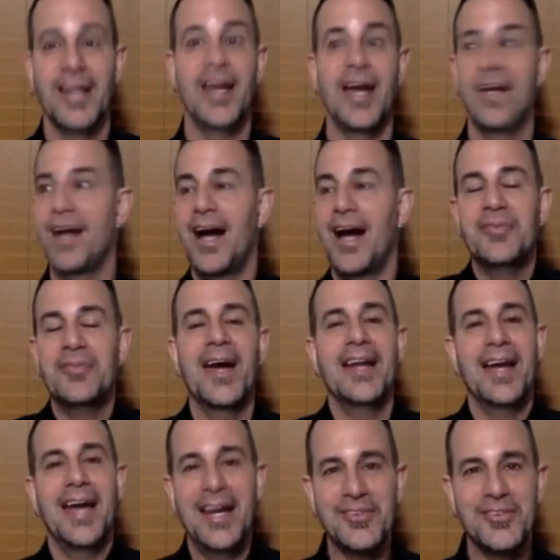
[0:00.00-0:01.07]
And
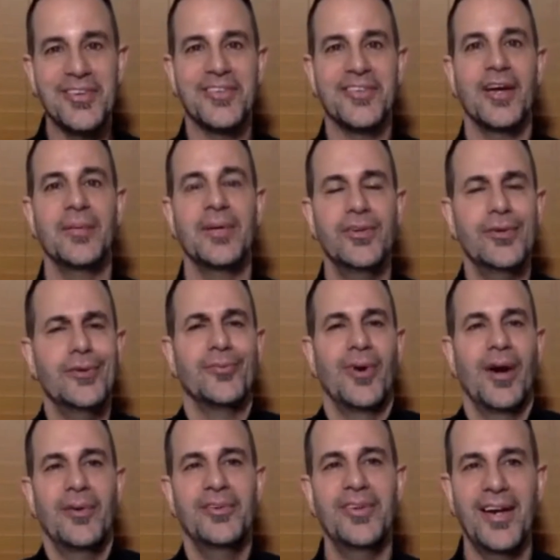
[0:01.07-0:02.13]
I've had agents tell me,
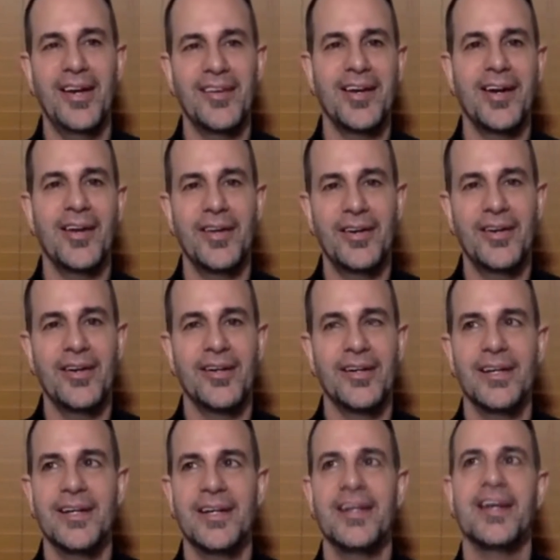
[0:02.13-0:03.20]
dude, why would you ask how they
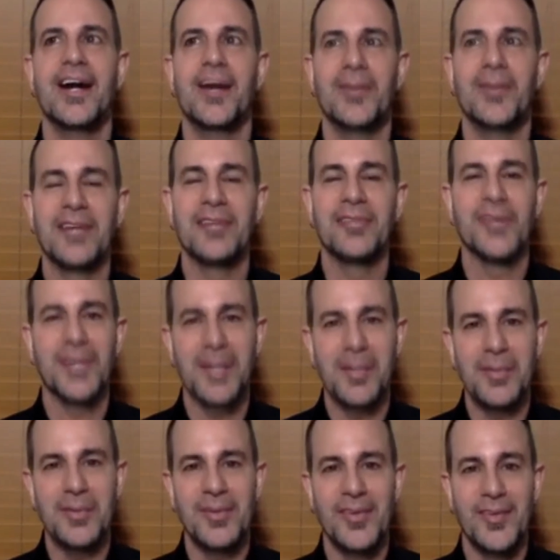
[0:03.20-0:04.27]
are? I'm like, for a
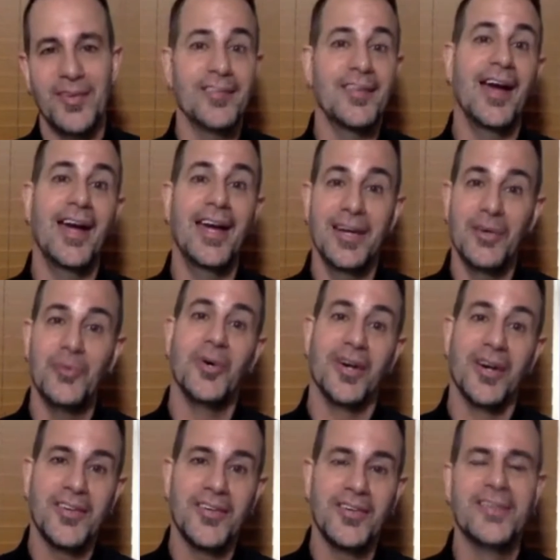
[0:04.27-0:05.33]
couple of reasons. A, it
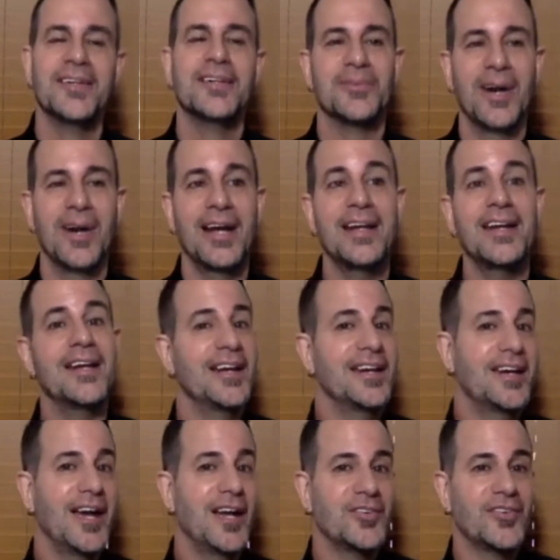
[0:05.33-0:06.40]
works, right? It
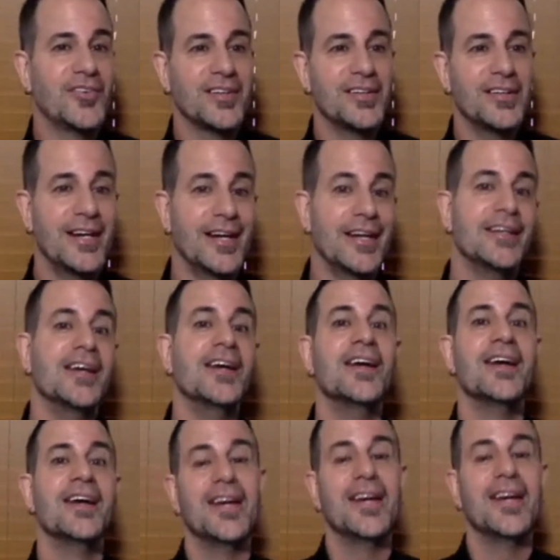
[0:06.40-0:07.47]
engages the client.
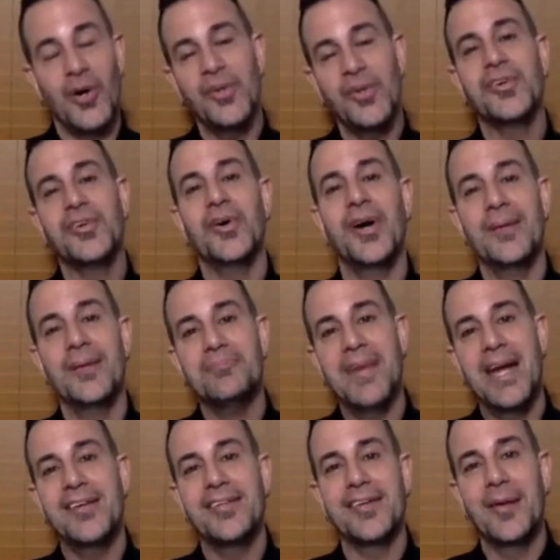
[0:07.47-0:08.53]
It
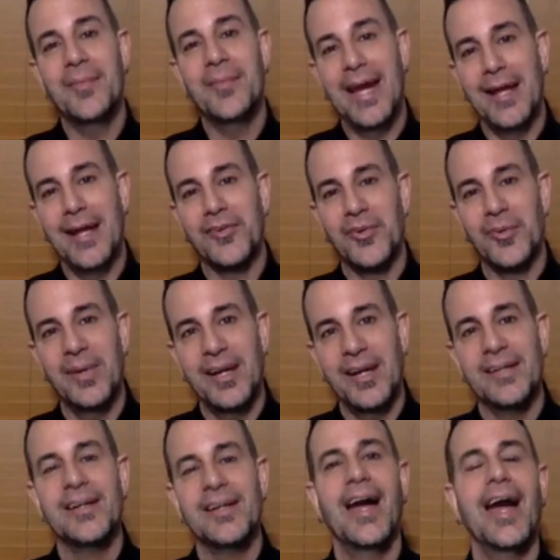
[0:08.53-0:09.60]
also makes them answer
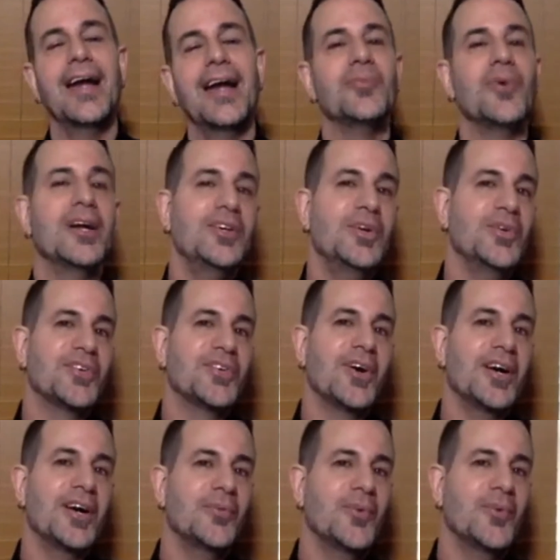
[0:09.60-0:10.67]
me. And when you
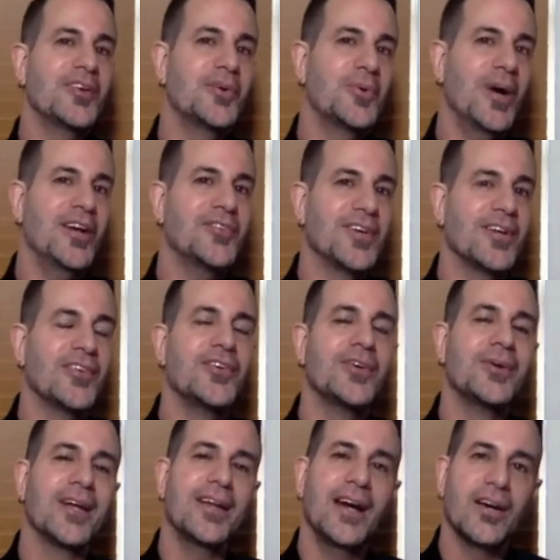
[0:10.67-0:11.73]
start with
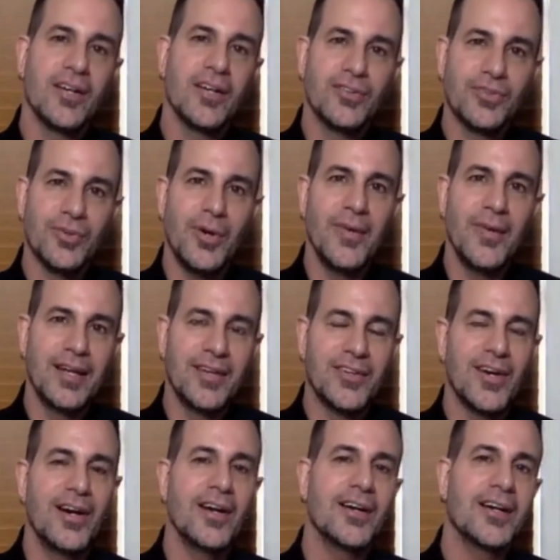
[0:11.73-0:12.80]
questions, you can now control
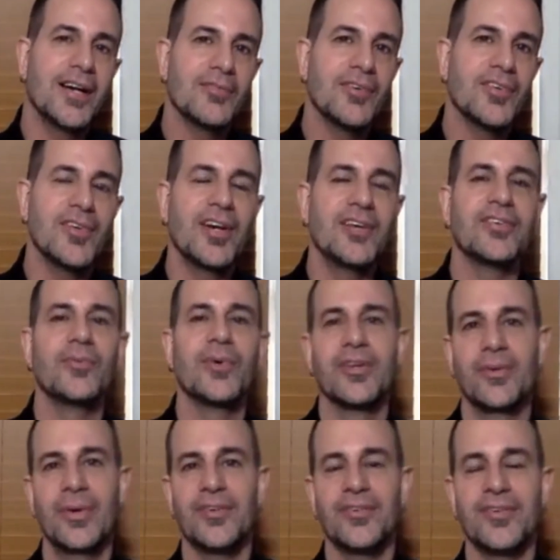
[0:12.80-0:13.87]
the entire
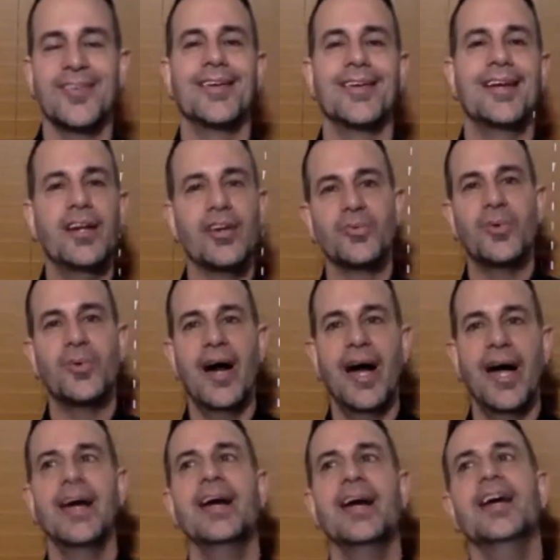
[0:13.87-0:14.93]
conversation with questions. And here's
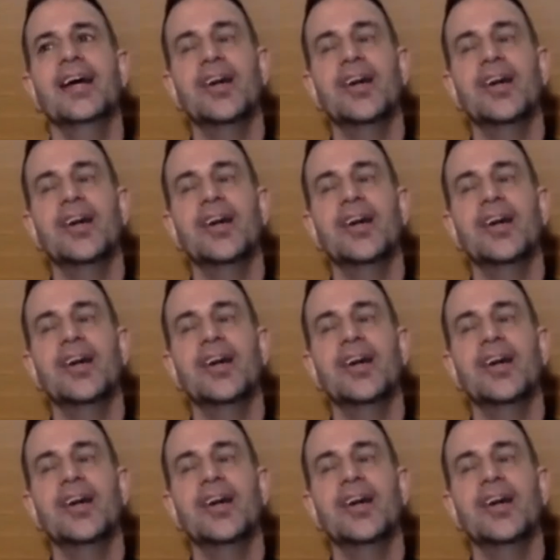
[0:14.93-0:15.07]
why.